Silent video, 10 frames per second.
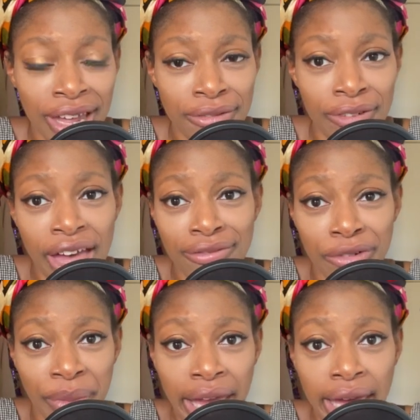of fun
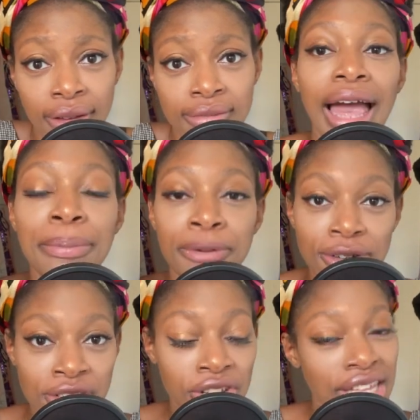for me. I
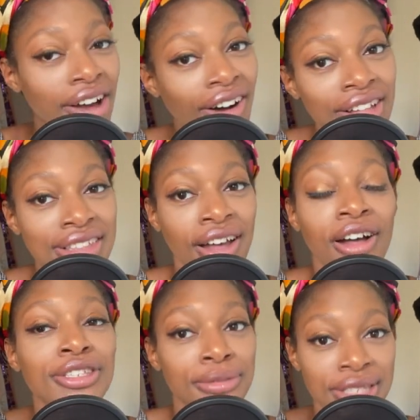personally
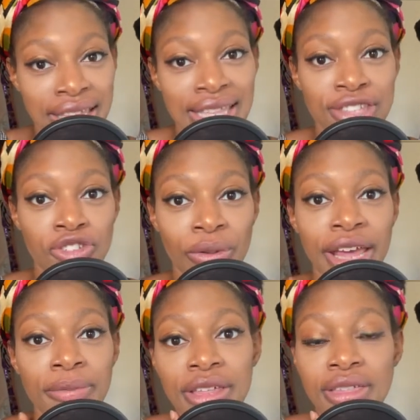also see this
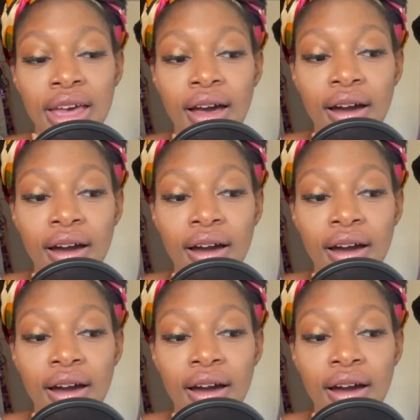trend with